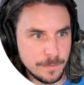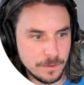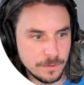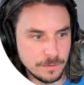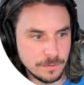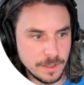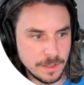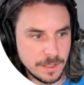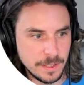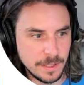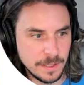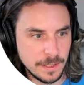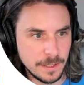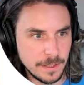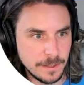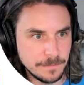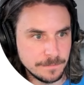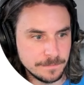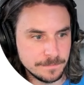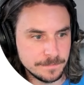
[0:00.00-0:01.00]
run it
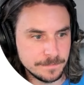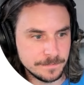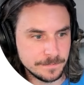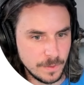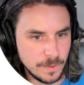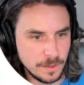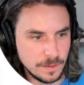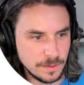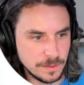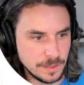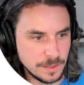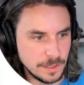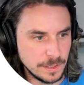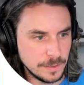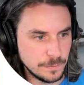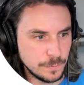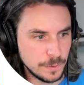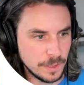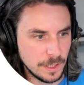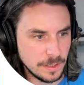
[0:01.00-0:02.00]
again, see
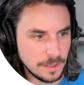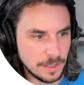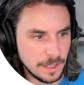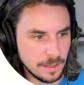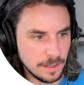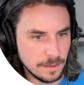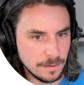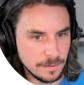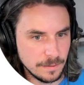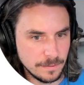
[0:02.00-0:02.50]
if we got an error.